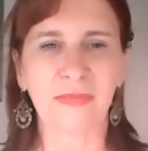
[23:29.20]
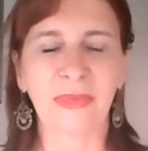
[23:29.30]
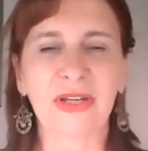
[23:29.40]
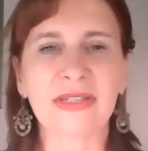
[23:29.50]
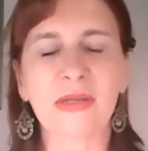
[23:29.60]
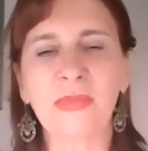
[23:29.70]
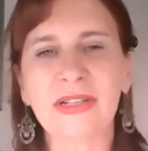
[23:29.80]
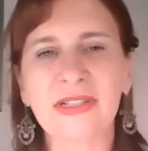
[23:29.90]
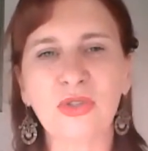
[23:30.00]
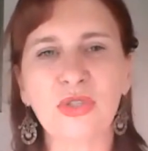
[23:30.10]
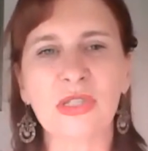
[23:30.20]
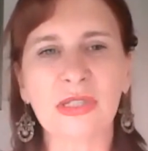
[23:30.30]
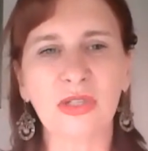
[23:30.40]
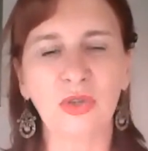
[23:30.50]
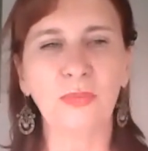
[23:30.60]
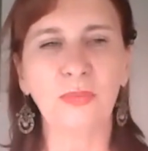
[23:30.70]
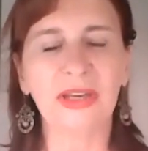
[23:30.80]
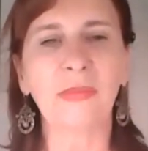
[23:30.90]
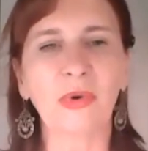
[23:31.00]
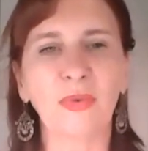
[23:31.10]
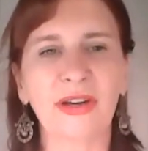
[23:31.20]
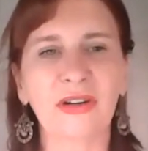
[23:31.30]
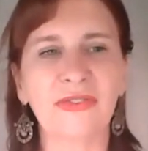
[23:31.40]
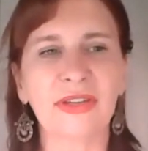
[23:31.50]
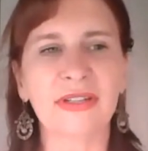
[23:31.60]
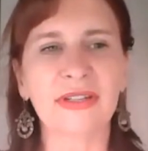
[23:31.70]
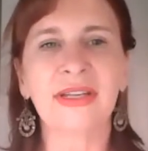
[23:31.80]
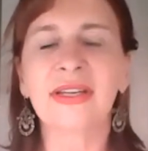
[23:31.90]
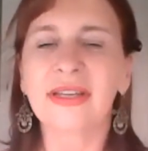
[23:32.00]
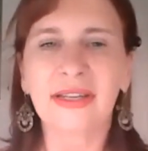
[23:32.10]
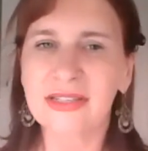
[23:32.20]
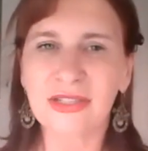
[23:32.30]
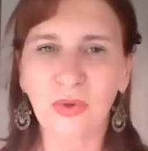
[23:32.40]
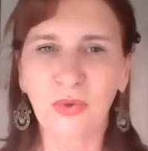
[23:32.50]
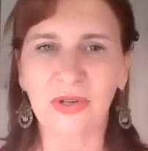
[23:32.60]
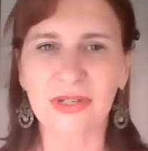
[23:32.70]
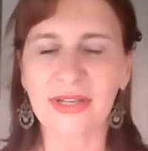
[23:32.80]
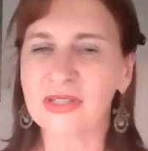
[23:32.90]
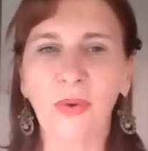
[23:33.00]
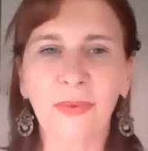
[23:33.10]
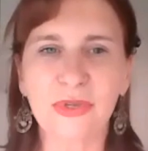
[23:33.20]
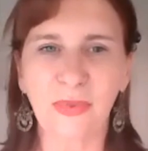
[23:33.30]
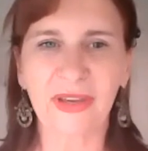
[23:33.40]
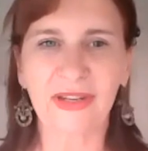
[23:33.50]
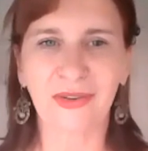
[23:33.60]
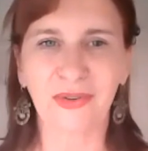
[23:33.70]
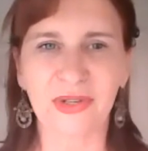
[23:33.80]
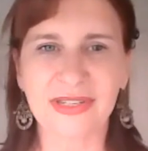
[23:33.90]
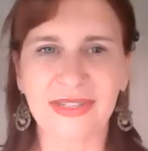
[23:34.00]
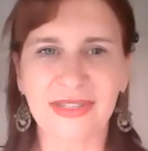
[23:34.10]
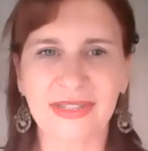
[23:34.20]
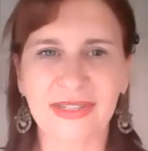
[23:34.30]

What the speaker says: it, because the minute you become aware of it, it's yours. It's always been yours.